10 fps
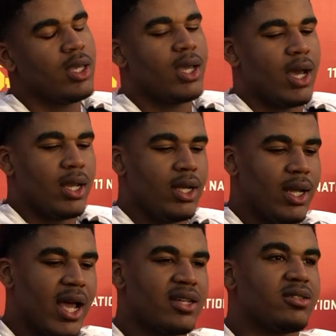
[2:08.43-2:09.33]
Yeah, I
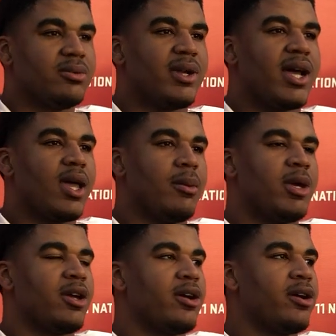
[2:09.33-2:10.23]
did. Actually, when I came
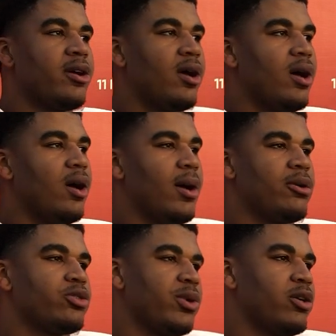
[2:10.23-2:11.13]
in here, I
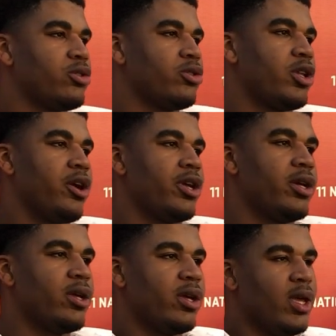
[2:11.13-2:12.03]
was around 230.
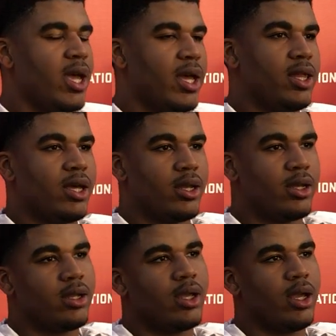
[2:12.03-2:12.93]
And then
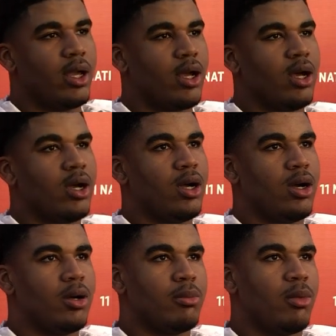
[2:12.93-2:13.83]

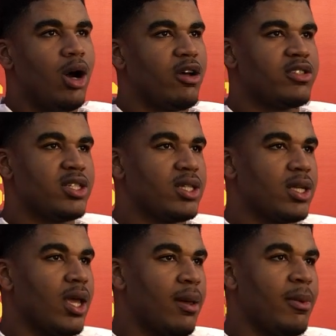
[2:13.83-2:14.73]
off season
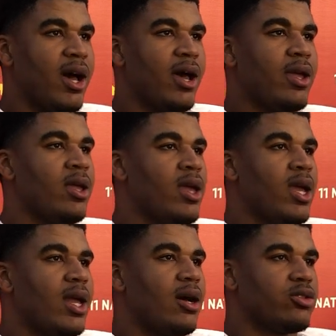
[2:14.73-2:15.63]
came by,
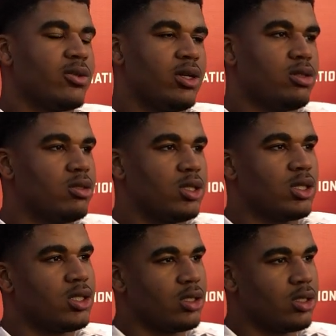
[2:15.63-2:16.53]
and I was around
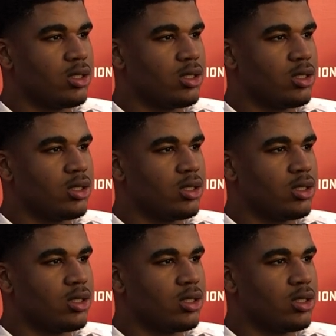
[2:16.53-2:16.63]
260.